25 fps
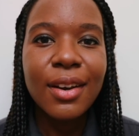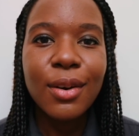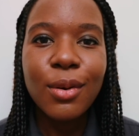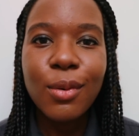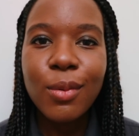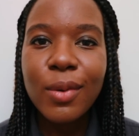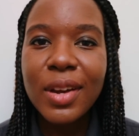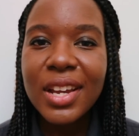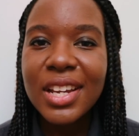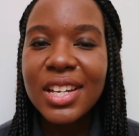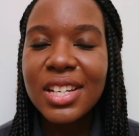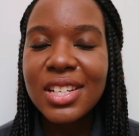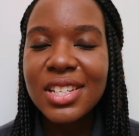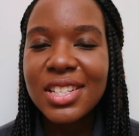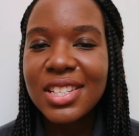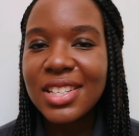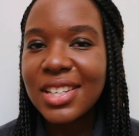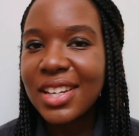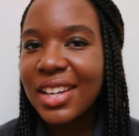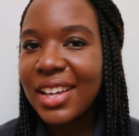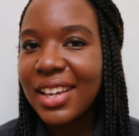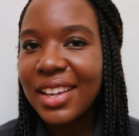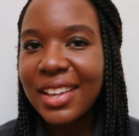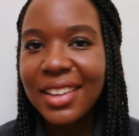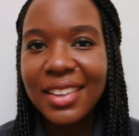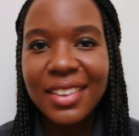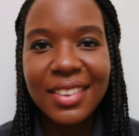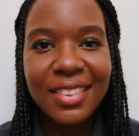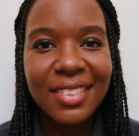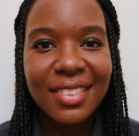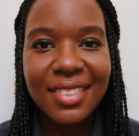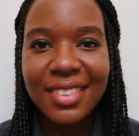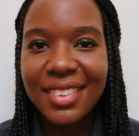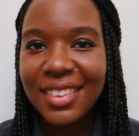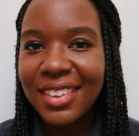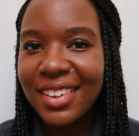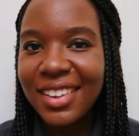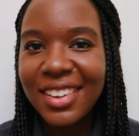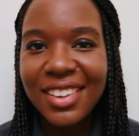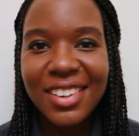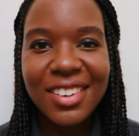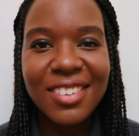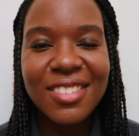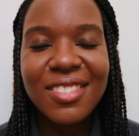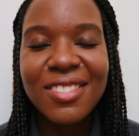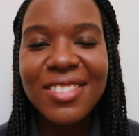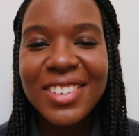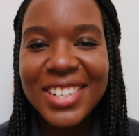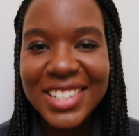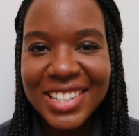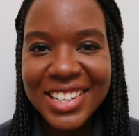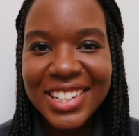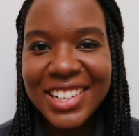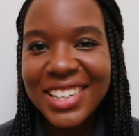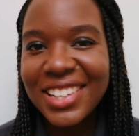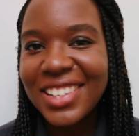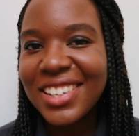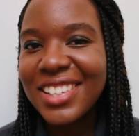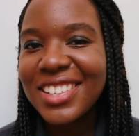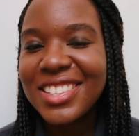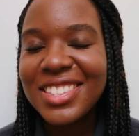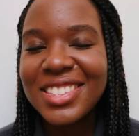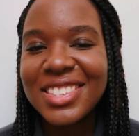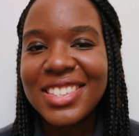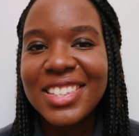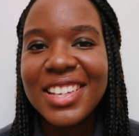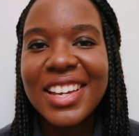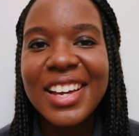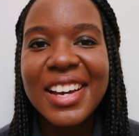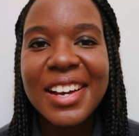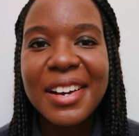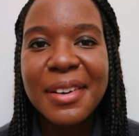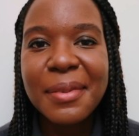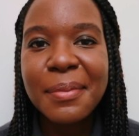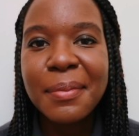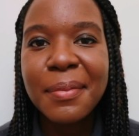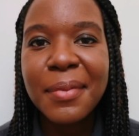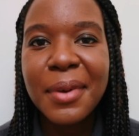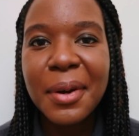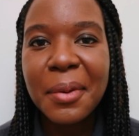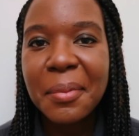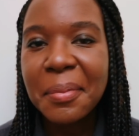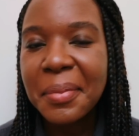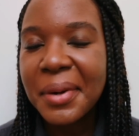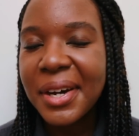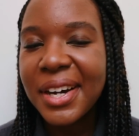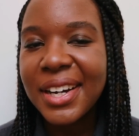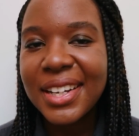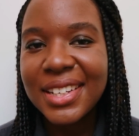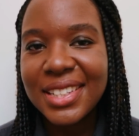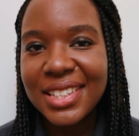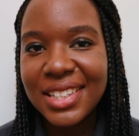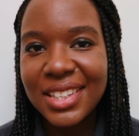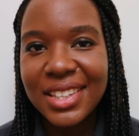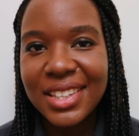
which is ridiculous, but